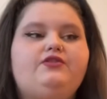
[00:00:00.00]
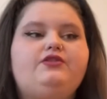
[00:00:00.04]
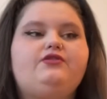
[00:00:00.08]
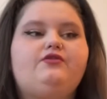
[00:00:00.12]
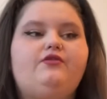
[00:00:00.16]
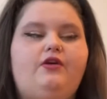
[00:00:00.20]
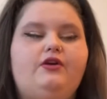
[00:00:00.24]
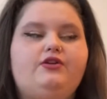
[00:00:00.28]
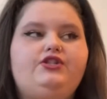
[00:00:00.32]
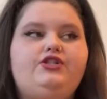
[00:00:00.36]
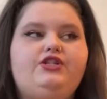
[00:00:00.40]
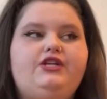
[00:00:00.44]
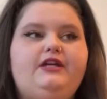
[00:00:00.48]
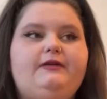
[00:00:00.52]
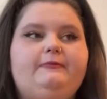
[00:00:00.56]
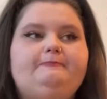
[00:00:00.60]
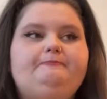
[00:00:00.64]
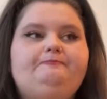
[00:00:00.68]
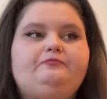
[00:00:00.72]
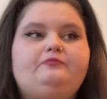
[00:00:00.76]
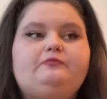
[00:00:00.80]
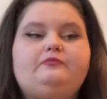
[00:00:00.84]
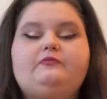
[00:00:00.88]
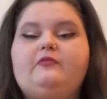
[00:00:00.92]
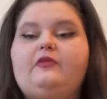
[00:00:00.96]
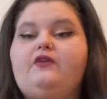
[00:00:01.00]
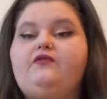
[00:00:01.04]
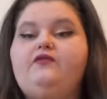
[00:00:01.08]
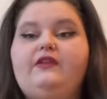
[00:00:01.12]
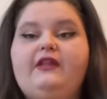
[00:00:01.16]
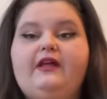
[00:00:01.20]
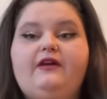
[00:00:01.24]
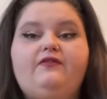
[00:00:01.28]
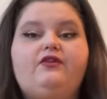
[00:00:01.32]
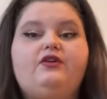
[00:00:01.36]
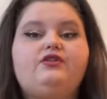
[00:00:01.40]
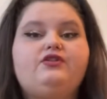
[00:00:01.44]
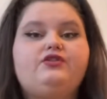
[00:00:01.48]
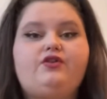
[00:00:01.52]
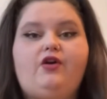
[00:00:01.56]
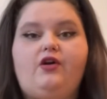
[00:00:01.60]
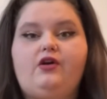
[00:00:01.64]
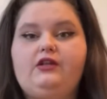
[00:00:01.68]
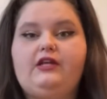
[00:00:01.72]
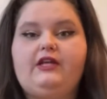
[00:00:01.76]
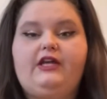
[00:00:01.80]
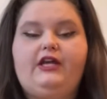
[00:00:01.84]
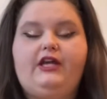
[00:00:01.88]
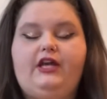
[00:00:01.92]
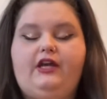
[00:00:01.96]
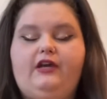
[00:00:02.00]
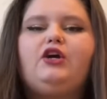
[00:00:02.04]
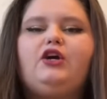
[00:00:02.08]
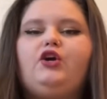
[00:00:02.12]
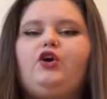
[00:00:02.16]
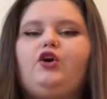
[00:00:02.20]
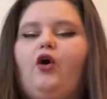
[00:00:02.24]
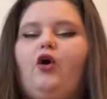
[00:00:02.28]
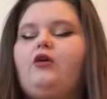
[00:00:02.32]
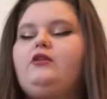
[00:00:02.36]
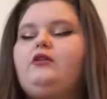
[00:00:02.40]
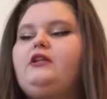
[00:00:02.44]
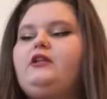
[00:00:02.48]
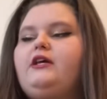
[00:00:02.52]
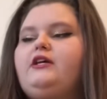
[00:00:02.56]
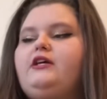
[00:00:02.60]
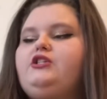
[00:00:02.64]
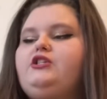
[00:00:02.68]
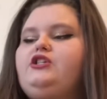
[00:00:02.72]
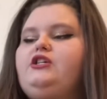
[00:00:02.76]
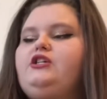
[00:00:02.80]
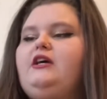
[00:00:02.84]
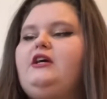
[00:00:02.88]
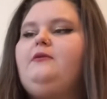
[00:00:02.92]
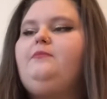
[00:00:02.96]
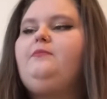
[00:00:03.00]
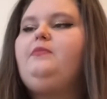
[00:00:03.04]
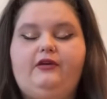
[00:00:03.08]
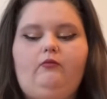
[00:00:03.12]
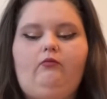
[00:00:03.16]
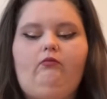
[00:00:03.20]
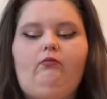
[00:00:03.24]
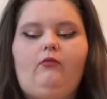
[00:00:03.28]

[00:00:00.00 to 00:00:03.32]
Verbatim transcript: is crunchy. Flavor is garlicky. Garlic chip?